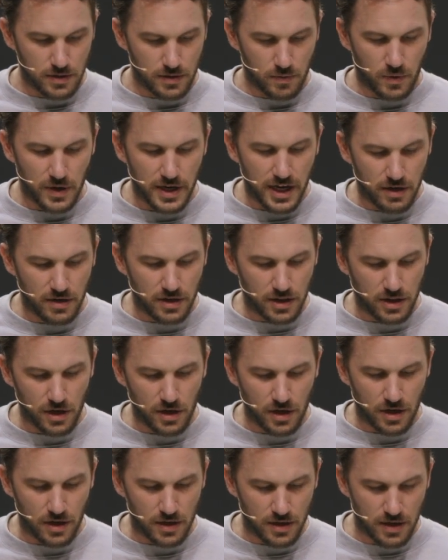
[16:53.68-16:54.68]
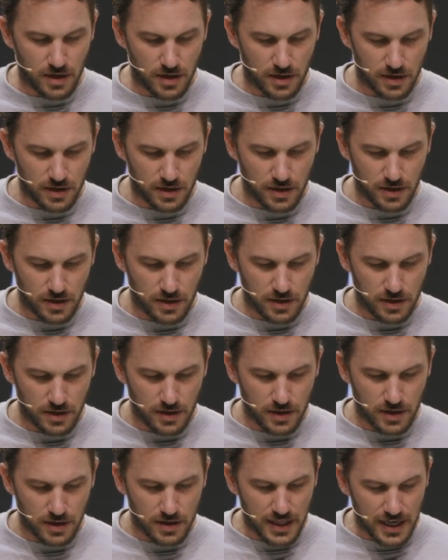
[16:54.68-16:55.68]
We're here to learn
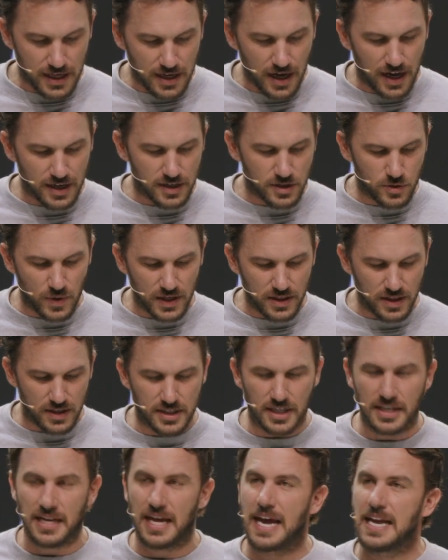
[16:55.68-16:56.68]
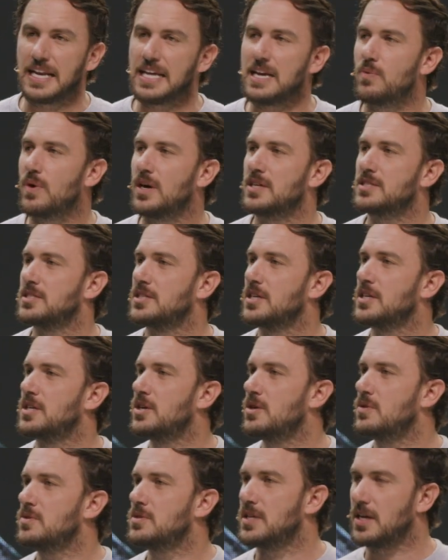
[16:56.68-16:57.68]
that God is with us in it, and he wants to
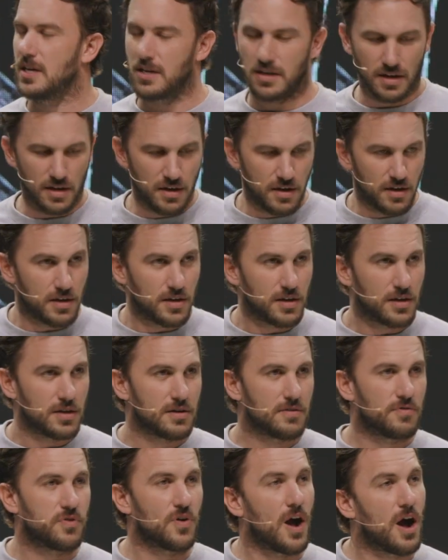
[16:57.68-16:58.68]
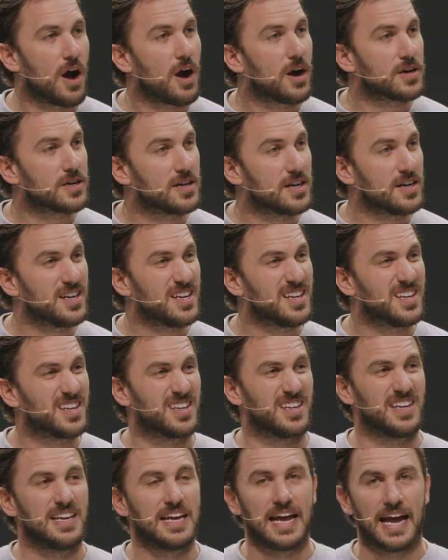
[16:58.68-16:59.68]
use it for our good
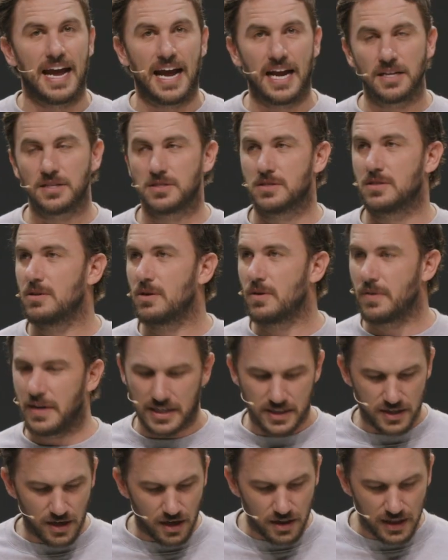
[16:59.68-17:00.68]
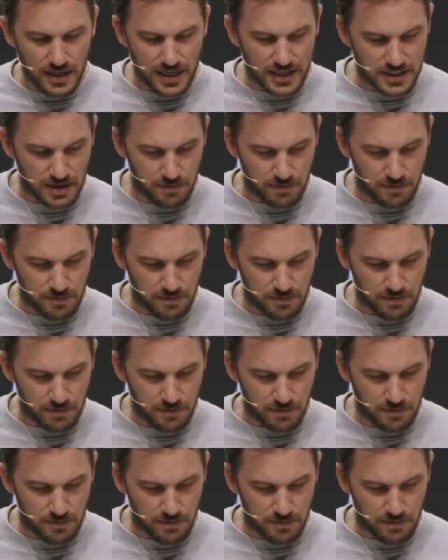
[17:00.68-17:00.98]
and his glory, as ugly as